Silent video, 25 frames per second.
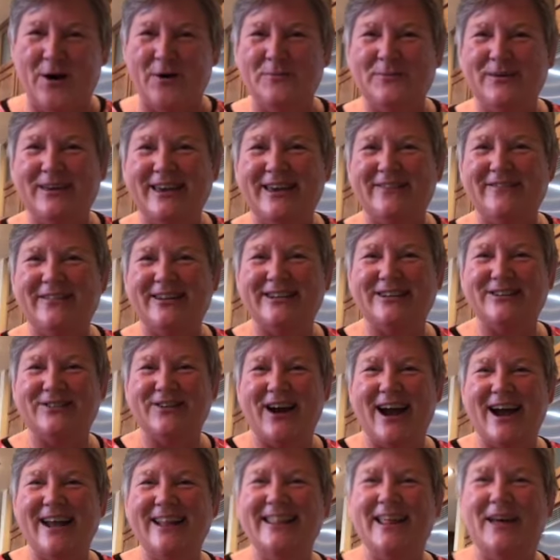you give it a
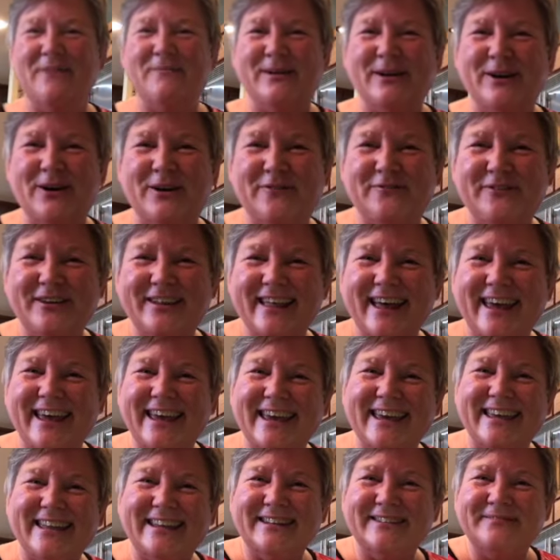try. Let me know if you like
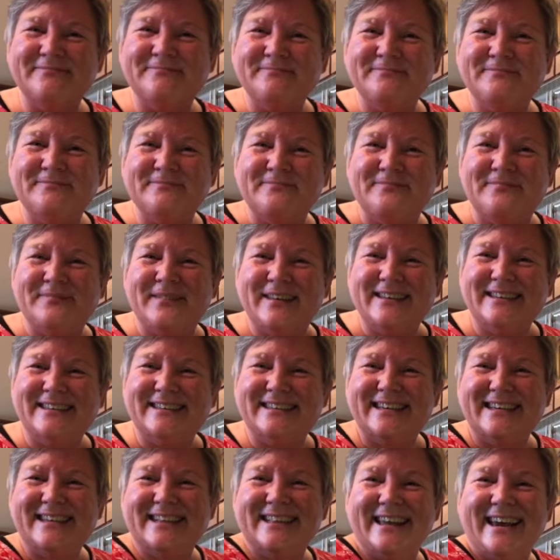it.
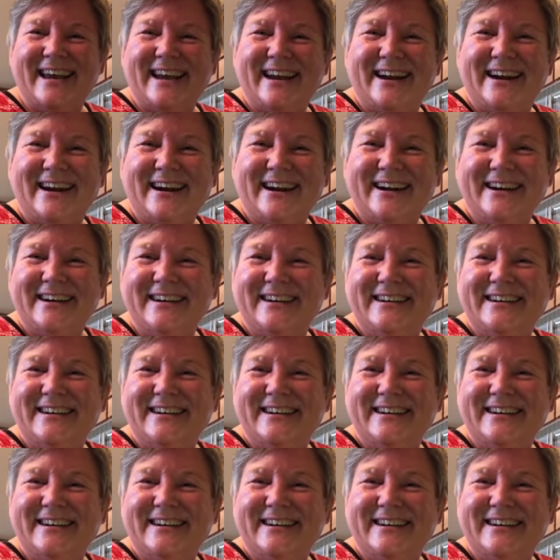See you later.